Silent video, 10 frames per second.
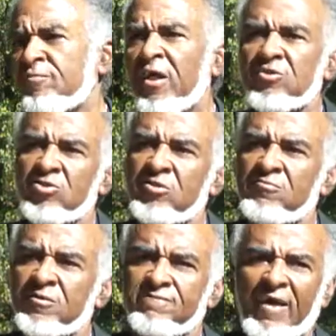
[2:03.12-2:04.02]
expectancy
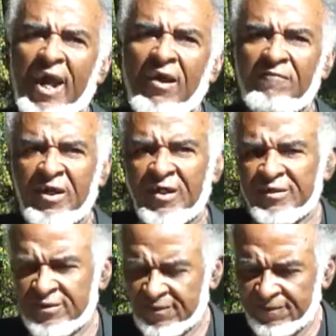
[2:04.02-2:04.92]
was five
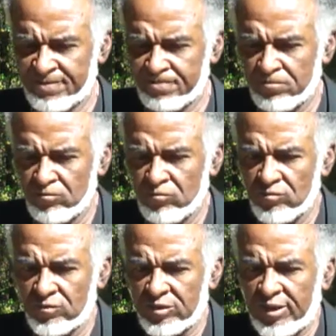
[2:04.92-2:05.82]
years.
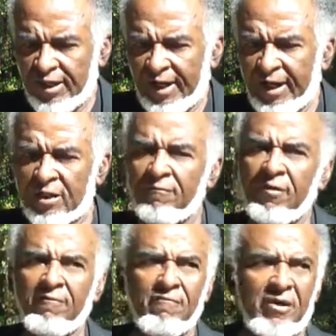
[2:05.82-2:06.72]
And I'm
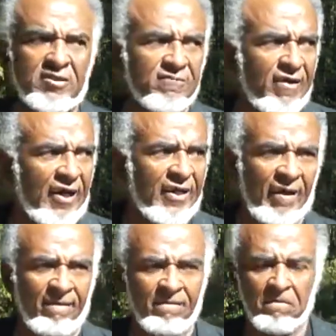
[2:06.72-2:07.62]
in remission right
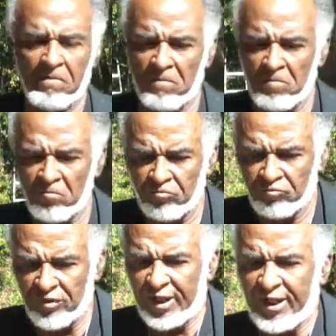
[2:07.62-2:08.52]
now.
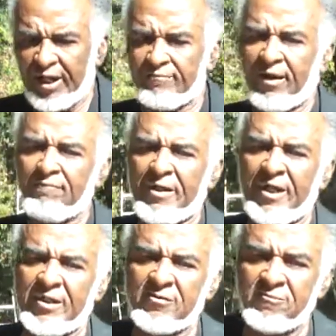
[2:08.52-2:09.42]
And by
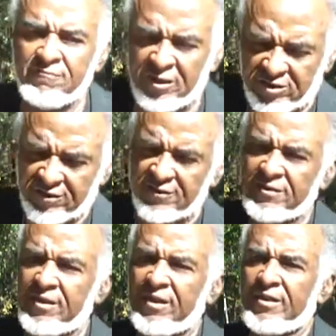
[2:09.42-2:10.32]
being in remission,
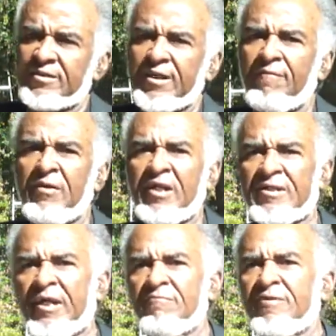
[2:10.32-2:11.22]
that
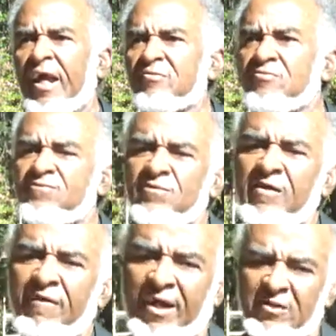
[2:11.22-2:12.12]
means that I'm cancer
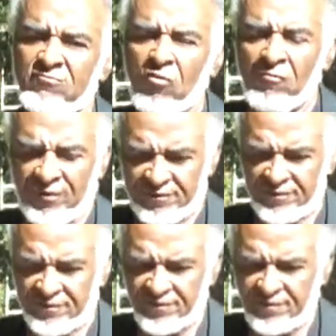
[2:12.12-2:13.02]
free right at the moment.
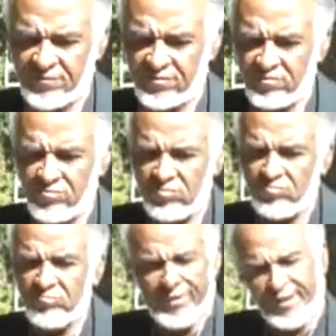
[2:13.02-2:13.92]

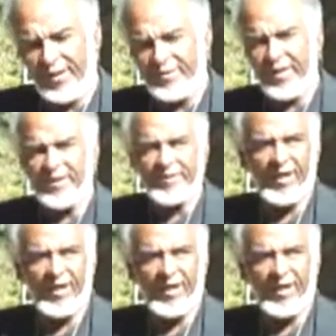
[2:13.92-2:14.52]
But they, they,